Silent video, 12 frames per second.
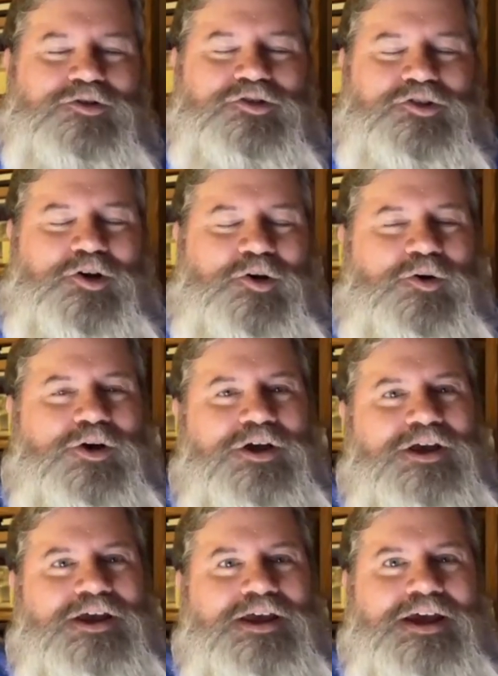So
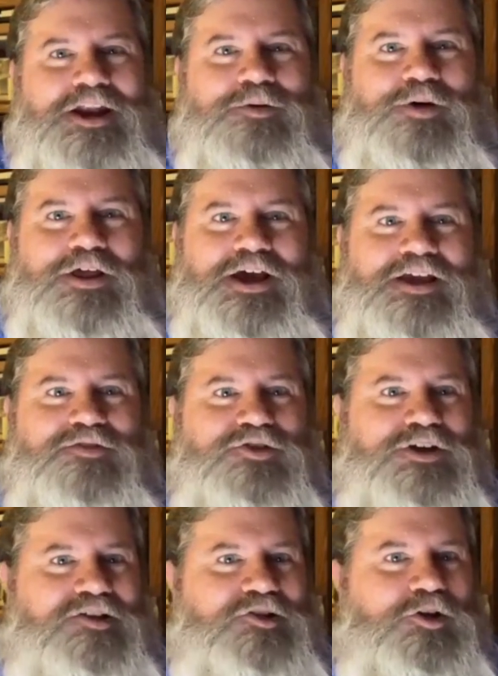anyway, that gives you
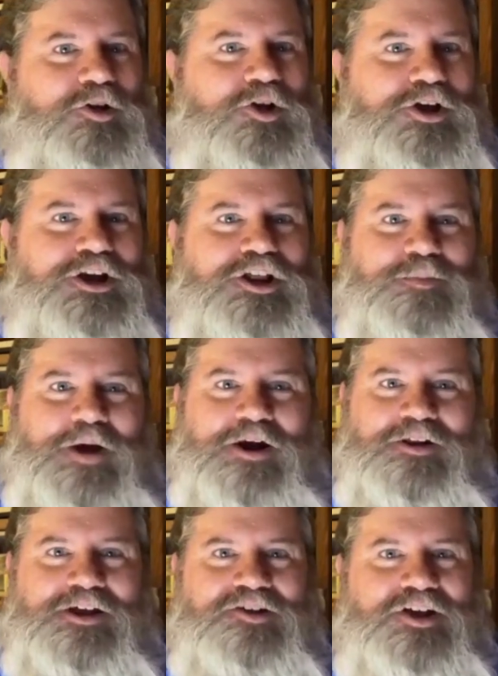guys a little look into the minor leagues.